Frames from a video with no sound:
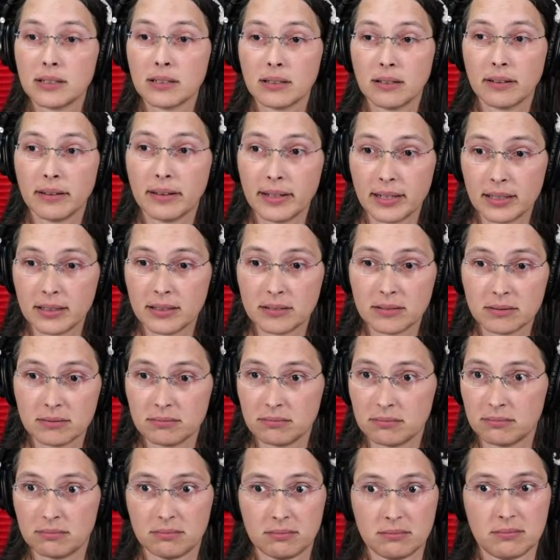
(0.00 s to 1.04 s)
then
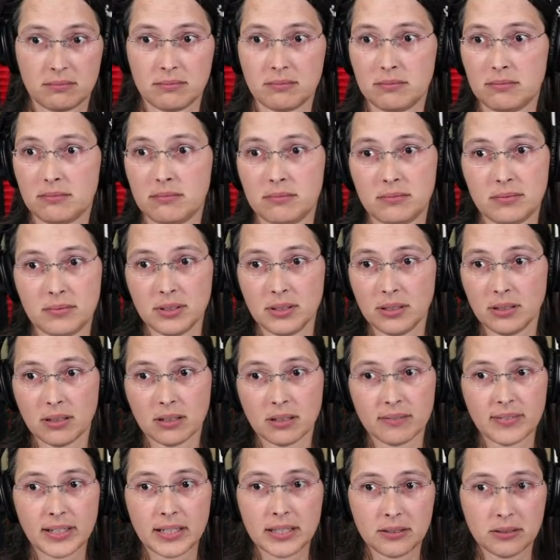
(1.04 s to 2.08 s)
our
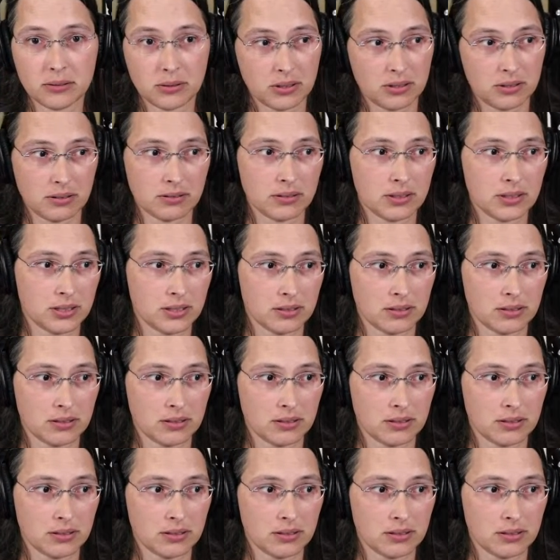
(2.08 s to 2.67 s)
values are just